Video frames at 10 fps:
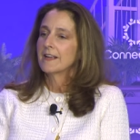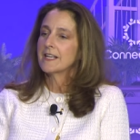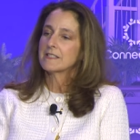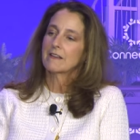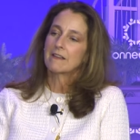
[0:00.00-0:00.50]

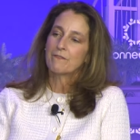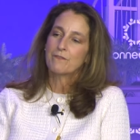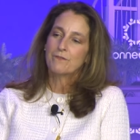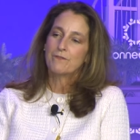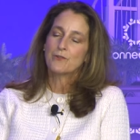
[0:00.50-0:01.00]
it's like
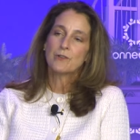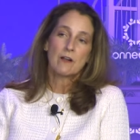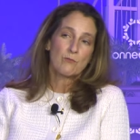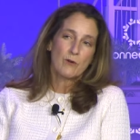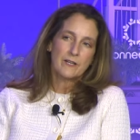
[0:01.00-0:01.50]
if you're
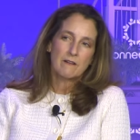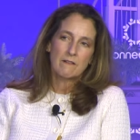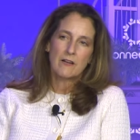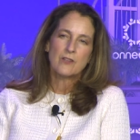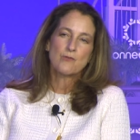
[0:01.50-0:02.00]
not a
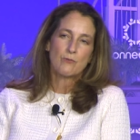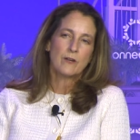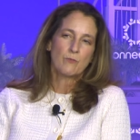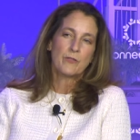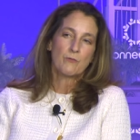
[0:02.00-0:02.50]
runner and you
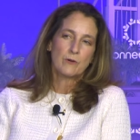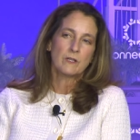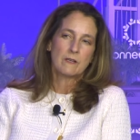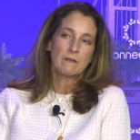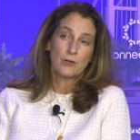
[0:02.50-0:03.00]
run with a
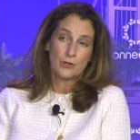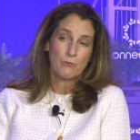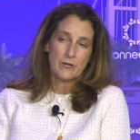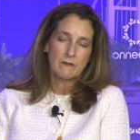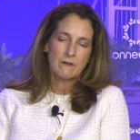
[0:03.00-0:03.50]
really good
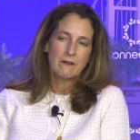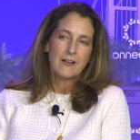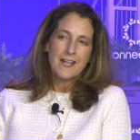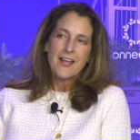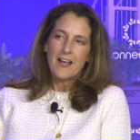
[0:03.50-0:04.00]
runner
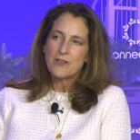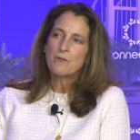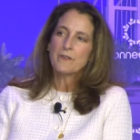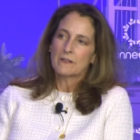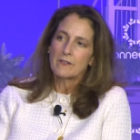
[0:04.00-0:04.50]
and you
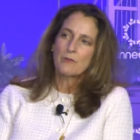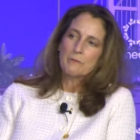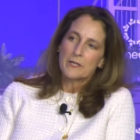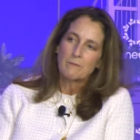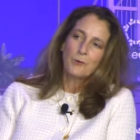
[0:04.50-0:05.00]
feel like you're
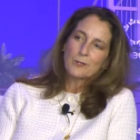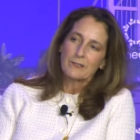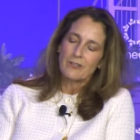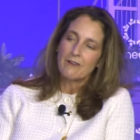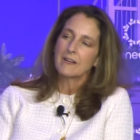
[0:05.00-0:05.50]
being pulled
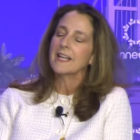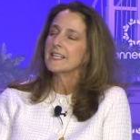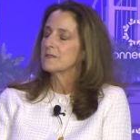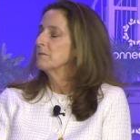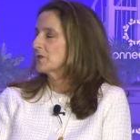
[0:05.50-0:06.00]
along,
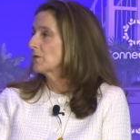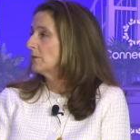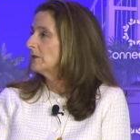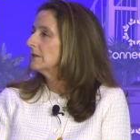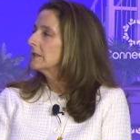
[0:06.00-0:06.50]
it's
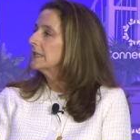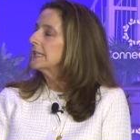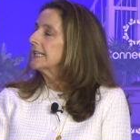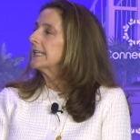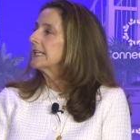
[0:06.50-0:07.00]
miserable.
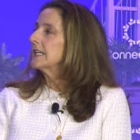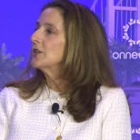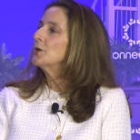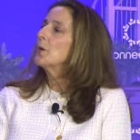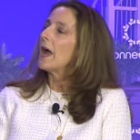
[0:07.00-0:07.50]

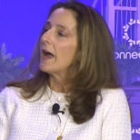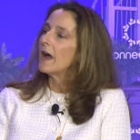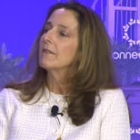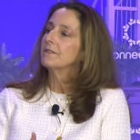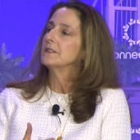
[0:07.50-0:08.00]
You
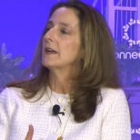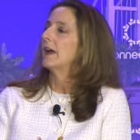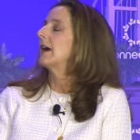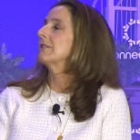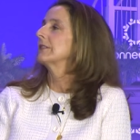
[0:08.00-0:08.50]
have to
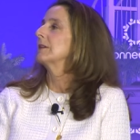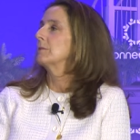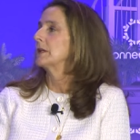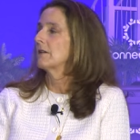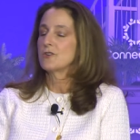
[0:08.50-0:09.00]
have
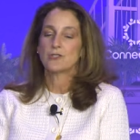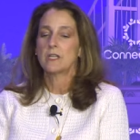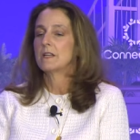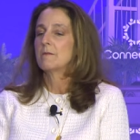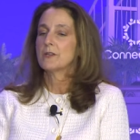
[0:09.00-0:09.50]
somebody on your
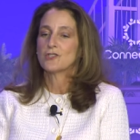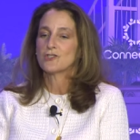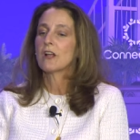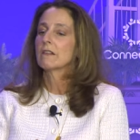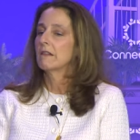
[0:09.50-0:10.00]
team that
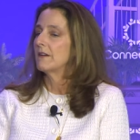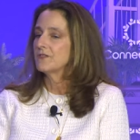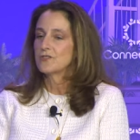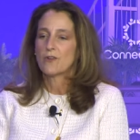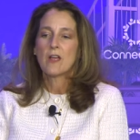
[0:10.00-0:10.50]
just
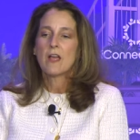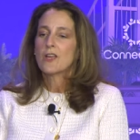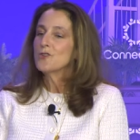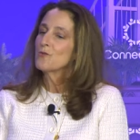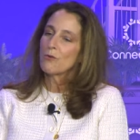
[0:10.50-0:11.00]
loves
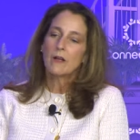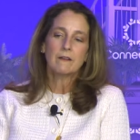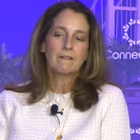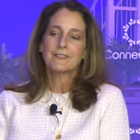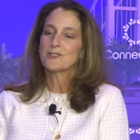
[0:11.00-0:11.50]
you
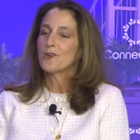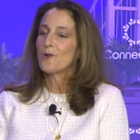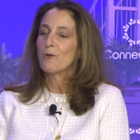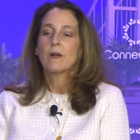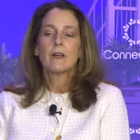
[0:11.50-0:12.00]
run. And
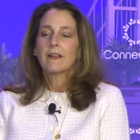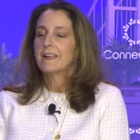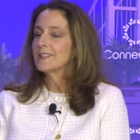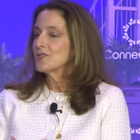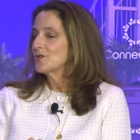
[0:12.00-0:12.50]
so
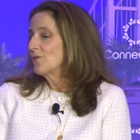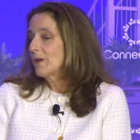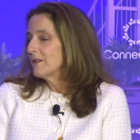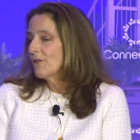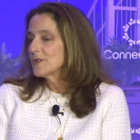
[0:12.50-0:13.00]
it's
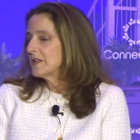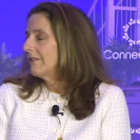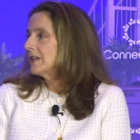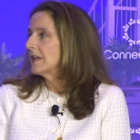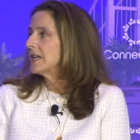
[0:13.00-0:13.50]
24
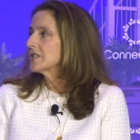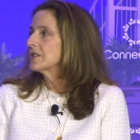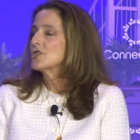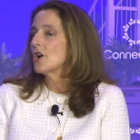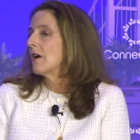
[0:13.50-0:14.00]
7. It's
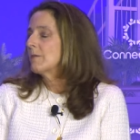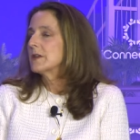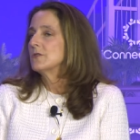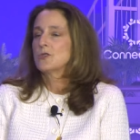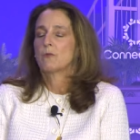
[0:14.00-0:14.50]
a job
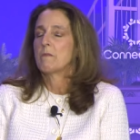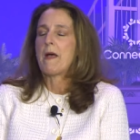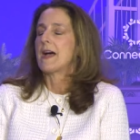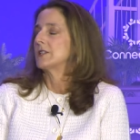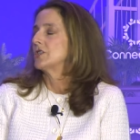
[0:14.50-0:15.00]
that you do with
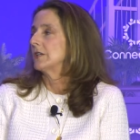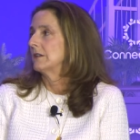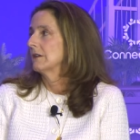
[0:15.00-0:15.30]
passion.